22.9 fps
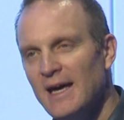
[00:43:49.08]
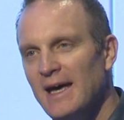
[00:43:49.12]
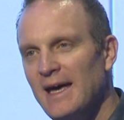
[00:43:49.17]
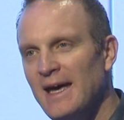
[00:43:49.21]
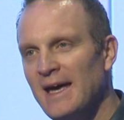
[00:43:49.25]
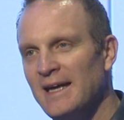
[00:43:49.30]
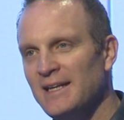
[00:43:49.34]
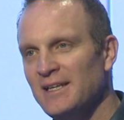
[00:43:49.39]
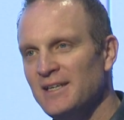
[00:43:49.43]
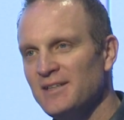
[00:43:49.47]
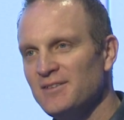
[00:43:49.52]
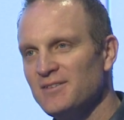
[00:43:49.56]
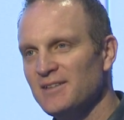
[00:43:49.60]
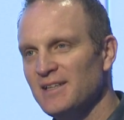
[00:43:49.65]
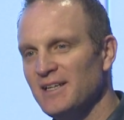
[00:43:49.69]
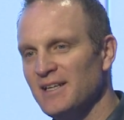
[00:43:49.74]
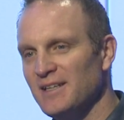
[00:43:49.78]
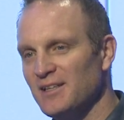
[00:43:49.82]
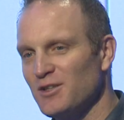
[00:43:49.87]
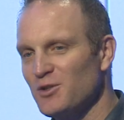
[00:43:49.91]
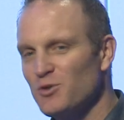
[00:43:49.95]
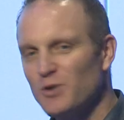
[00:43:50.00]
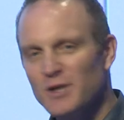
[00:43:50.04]
And it's
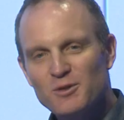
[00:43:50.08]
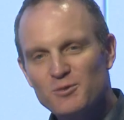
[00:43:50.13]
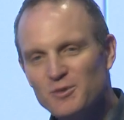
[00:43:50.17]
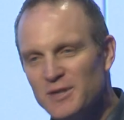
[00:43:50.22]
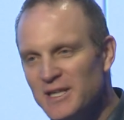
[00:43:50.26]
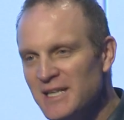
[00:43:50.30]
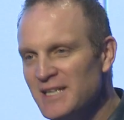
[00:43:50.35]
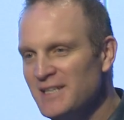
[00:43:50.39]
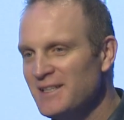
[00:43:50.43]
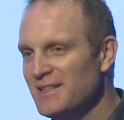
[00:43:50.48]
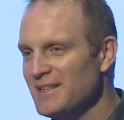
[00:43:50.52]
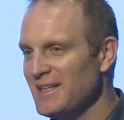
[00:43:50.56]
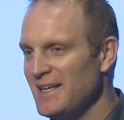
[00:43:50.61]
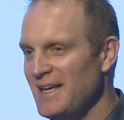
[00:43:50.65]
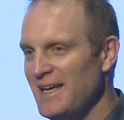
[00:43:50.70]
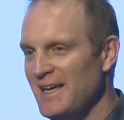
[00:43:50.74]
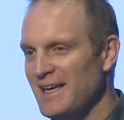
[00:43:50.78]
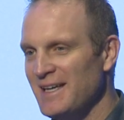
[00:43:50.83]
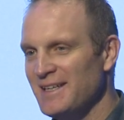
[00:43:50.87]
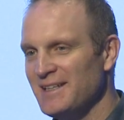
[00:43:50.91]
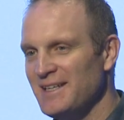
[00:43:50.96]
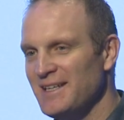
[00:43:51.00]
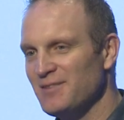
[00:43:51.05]
a quick read,
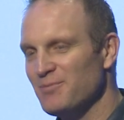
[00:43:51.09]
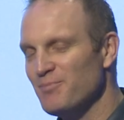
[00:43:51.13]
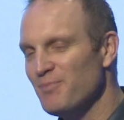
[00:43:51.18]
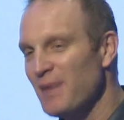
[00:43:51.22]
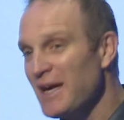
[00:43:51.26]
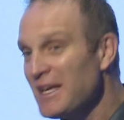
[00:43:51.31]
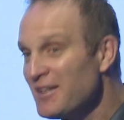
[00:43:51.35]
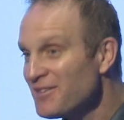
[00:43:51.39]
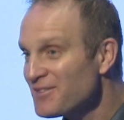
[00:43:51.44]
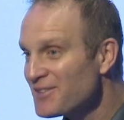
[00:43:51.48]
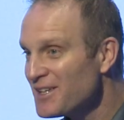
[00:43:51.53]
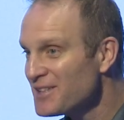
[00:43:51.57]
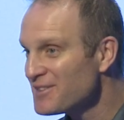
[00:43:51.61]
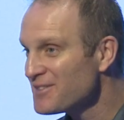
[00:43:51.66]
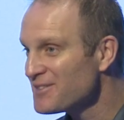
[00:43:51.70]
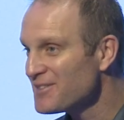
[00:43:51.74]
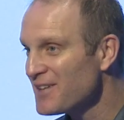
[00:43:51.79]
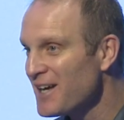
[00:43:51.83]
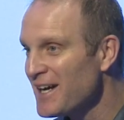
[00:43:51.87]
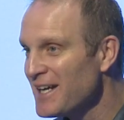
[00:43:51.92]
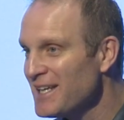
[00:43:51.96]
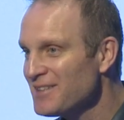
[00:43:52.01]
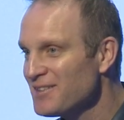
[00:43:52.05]
and it's based on
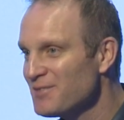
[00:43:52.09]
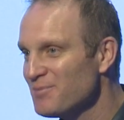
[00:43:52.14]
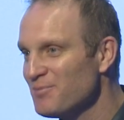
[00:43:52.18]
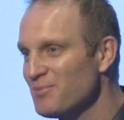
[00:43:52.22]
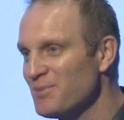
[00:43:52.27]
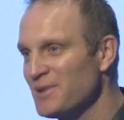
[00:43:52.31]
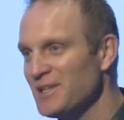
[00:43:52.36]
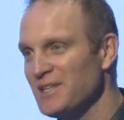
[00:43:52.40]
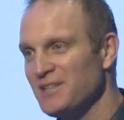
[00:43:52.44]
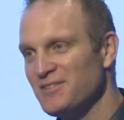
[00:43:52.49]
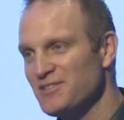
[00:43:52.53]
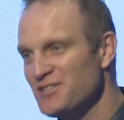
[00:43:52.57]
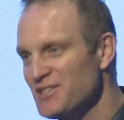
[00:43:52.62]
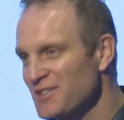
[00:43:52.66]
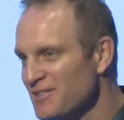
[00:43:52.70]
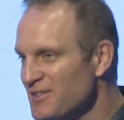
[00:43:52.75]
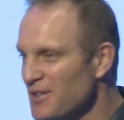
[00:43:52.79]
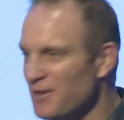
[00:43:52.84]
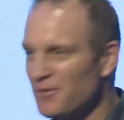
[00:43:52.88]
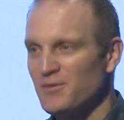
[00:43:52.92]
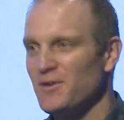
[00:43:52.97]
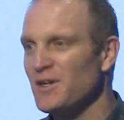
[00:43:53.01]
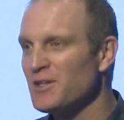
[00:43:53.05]
science, but it's just
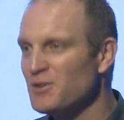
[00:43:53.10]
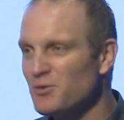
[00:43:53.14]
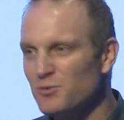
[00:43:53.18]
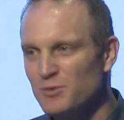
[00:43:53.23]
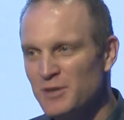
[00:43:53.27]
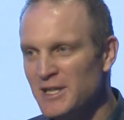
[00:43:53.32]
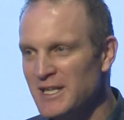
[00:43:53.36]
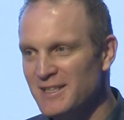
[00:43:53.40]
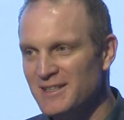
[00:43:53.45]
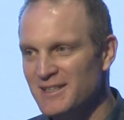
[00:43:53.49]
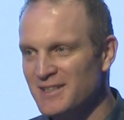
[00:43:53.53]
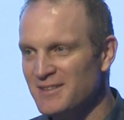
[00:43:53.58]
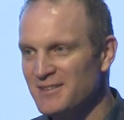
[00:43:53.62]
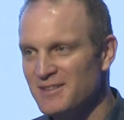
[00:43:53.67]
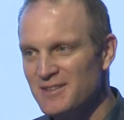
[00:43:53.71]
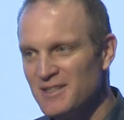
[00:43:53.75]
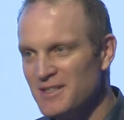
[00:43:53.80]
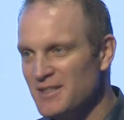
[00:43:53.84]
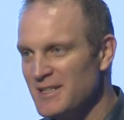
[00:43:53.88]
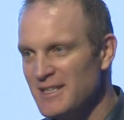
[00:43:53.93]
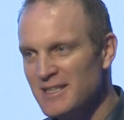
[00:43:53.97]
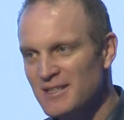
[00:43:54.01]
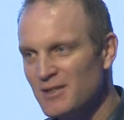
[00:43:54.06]
a fun read. It's
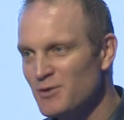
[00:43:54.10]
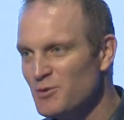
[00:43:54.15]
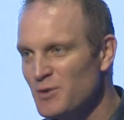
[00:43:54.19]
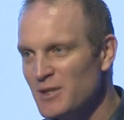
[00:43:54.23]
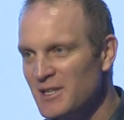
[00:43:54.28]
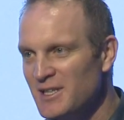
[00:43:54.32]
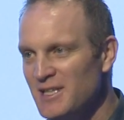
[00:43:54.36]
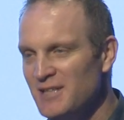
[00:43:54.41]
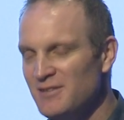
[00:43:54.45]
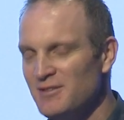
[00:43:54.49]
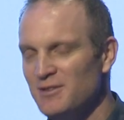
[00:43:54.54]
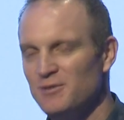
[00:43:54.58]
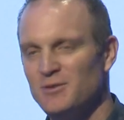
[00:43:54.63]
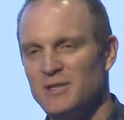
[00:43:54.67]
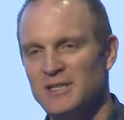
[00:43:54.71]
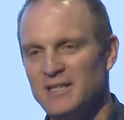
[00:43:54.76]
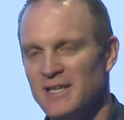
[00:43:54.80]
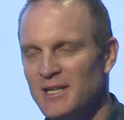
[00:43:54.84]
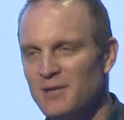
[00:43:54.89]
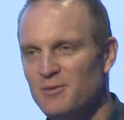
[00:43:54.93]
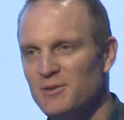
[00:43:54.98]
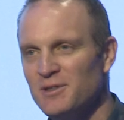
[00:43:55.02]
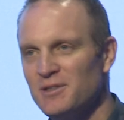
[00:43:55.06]
a quick, easy read.
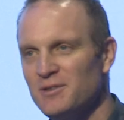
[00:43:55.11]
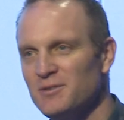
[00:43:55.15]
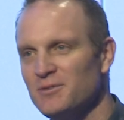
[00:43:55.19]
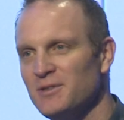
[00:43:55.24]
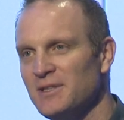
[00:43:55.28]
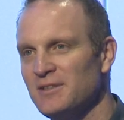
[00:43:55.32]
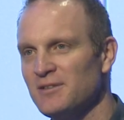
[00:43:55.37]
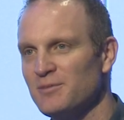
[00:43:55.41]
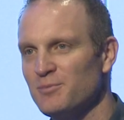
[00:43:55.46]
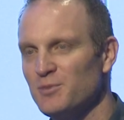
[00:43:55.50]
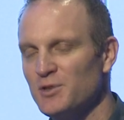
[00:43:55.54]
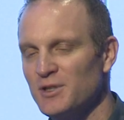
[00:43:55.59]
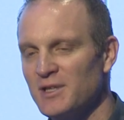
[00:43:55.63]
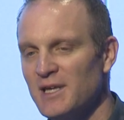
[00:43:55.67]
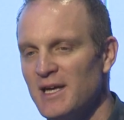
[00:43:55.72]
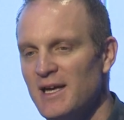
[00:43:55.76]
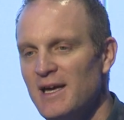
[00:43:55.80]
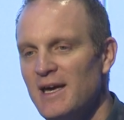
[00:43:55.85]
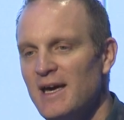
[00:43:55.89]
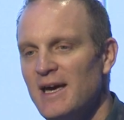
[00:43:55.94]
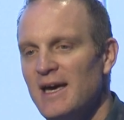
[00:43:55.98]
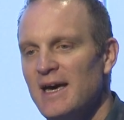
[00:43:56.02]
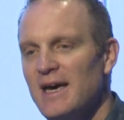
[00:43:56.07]
Anyone can read this book.
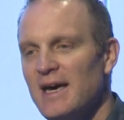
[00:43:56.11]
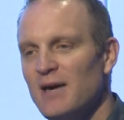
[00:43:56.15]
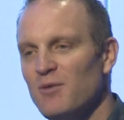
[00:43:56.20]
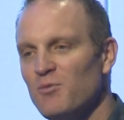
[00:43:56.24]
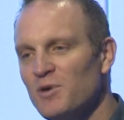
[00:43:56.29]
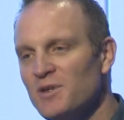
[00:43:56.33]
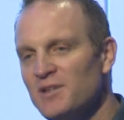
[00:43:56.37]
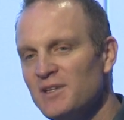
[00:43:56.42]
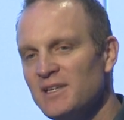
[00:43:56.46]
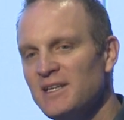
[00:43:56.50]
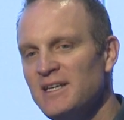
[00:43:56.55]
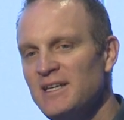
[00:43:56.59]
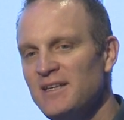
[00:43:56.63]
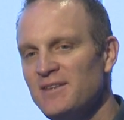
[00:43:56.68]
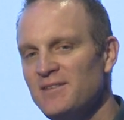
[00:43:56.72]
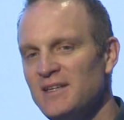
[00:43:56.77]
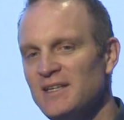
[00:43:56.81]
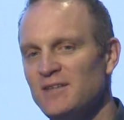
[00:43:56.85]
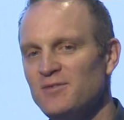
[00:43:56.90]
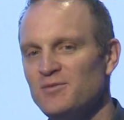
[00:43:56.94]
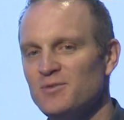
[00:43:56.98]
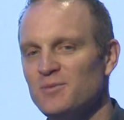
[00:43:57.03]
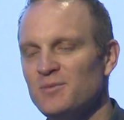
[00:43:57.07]
And one of the key
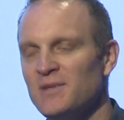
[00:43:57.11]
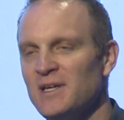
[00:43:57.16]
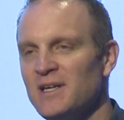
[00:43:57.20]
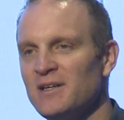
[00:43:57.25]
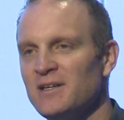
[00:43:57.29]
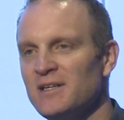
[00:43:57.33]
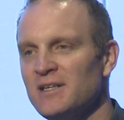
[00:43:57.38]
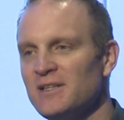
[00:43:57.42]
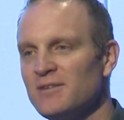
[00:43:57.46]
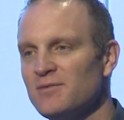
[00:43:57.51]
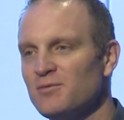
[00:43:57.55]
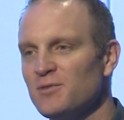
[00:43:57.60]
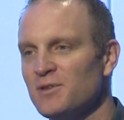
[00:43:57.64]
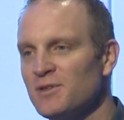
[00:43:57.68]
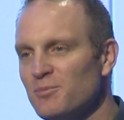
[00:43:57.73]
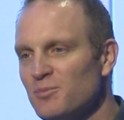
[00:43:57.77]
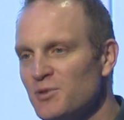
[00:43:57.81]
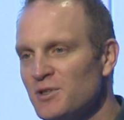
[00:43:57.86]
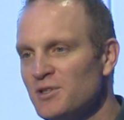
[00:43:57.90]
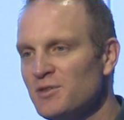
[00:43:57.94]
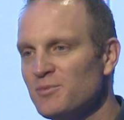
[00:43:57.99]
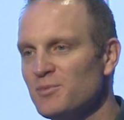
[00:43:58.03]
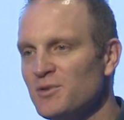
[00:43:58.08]
things from there is, one of the
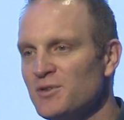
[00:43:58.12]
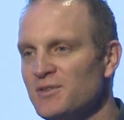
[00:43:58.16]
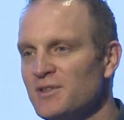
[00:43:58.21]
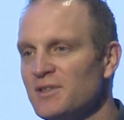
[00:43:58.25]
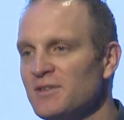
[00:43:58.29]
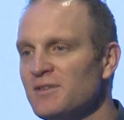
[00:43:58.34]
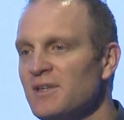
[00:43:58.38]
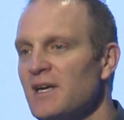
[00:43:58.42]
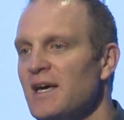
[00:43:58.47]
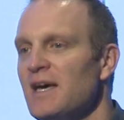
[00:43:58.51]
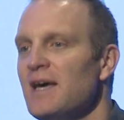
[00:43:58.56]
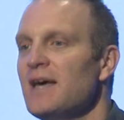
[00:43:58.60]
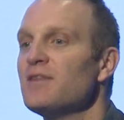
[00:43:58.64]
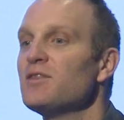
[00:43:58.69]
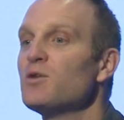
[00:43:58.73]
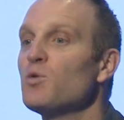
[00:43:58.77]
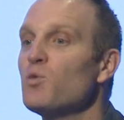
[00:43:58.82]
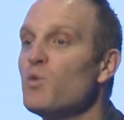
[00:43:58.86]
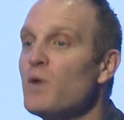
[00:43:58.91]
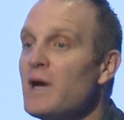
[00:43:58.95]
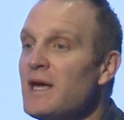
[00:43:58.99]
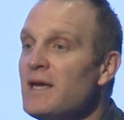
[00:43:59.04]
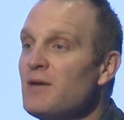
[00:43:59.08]
principles is the
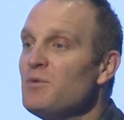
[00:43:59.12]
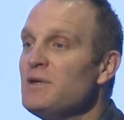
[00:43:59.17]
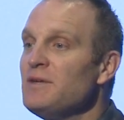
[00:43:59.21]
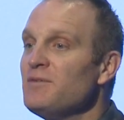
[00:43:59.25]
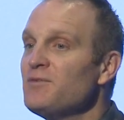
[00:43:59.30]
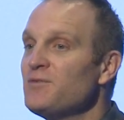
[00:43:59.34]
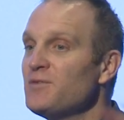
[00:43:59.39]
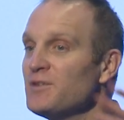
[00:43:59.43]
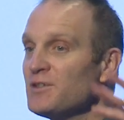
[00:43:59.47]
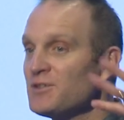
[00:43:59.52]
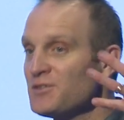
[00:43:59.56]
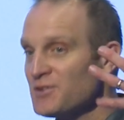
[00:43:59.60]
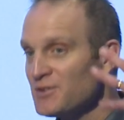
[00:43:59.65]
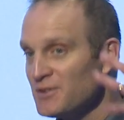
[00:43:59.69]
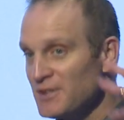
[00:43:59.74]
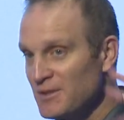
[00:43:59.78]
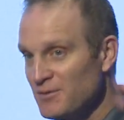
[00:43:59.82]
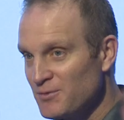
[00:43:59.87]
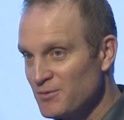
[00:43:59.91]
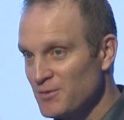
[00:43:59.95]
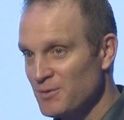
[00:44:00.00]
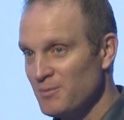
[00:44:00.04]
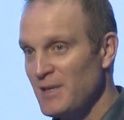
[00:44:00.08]
way we filter
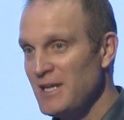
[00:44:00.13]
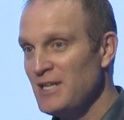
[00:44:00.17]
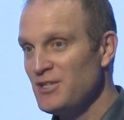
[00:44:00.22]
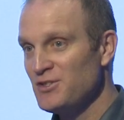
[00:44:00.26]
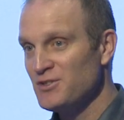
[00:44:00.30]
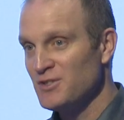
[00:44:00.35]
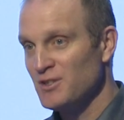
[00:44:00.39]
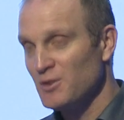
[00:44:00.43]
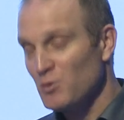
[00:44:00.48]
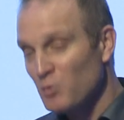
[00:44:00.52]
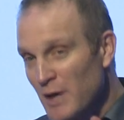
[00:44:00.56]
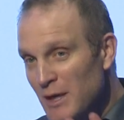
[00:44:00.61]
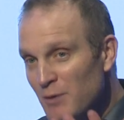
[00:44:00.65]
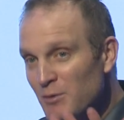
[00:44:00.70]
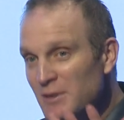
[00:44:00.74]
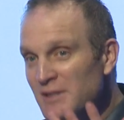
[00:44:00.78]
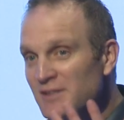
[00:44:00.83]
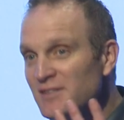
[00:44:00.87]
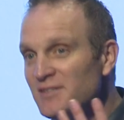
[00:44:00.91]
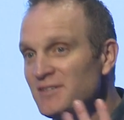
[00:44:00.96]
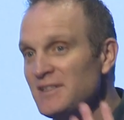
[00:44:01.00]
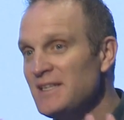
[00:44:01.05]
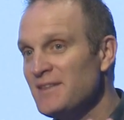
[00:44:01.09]
information, the way we
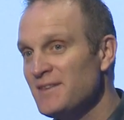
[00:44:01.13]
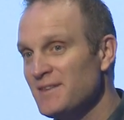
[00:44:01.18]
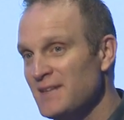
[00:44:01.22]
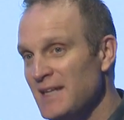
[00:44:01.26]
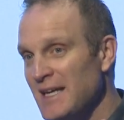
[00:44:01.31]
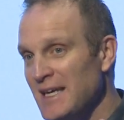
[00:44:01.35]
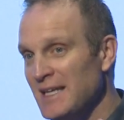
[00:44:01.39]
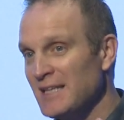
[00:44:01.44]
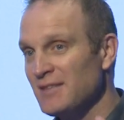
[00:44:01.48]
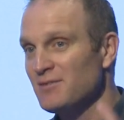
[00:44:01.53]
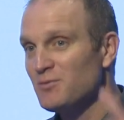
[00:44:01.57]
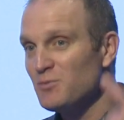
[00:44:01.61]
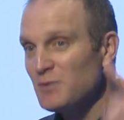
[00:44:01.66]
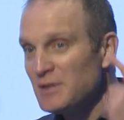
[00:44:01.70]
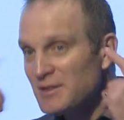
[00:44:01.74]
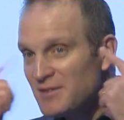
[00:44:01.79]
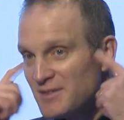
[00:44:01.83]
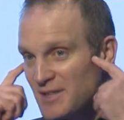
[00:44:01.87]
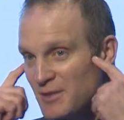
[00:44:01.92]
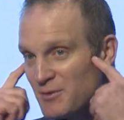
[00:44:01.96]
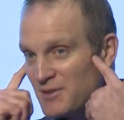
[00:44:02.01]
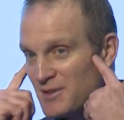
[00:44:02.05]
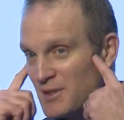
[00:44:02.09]
see things, we
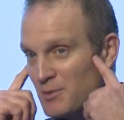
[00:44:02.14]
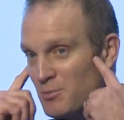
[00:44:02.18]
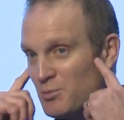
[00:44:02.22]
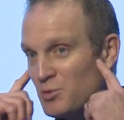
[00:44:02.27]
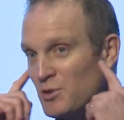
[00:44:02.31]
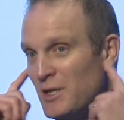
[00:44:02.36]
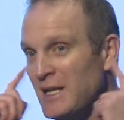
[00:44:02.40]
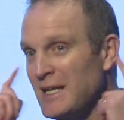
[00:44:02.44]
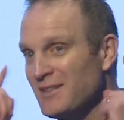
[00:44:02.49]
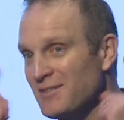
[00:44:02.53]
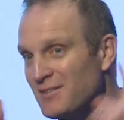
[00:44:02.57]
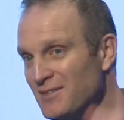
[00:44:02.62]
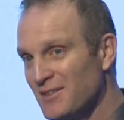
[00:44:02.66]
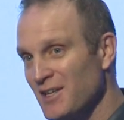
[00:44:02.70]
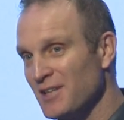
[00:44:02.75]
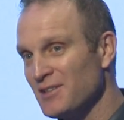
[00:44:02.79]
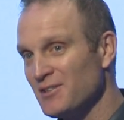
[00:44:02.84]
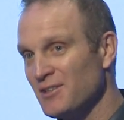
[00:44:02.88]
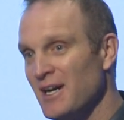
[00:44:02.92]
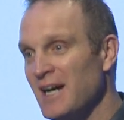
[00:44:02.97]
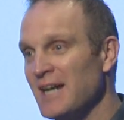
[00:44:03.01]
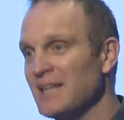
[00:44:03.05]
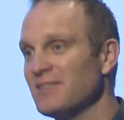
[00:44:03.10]
see with our brains, not
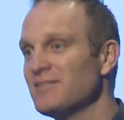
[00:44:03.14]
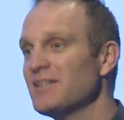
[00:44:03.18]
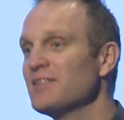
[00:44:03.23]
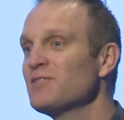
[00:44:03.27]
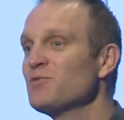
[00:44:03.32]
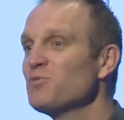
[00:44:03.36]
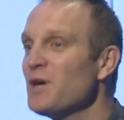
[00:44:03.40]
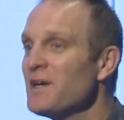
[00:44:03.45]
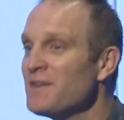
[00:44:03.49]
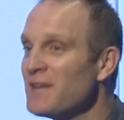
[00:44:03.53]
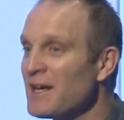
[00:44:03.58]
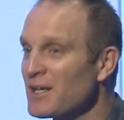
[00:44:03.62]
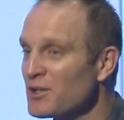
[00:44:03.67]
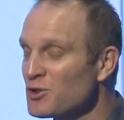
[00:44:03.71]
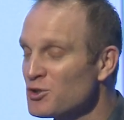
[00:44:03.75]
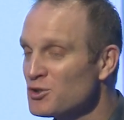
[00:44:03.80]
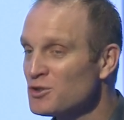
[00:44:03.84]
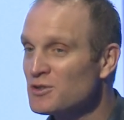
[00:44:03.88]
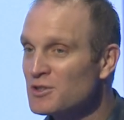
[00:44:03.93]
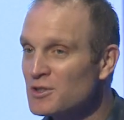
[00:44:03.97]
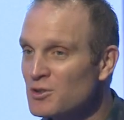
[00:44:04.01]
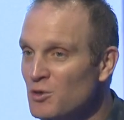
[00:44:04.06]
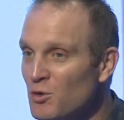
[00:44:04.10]
our eyes. That's why that
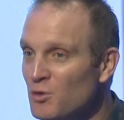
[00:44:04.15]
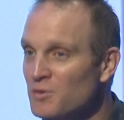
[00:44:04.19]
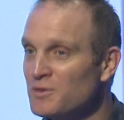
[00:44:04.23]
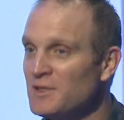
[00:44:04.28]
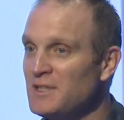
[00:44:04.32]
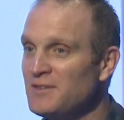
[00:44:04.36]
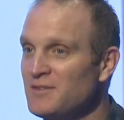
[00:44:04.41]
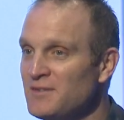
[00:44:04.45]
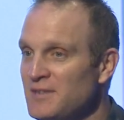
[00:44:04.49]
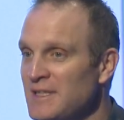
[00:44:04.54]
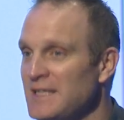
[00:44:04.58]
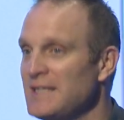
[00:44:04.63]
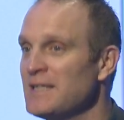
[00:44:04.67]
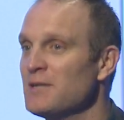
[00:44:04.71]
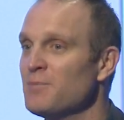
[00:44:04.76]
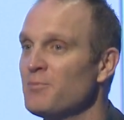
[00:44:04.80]
girl could only see a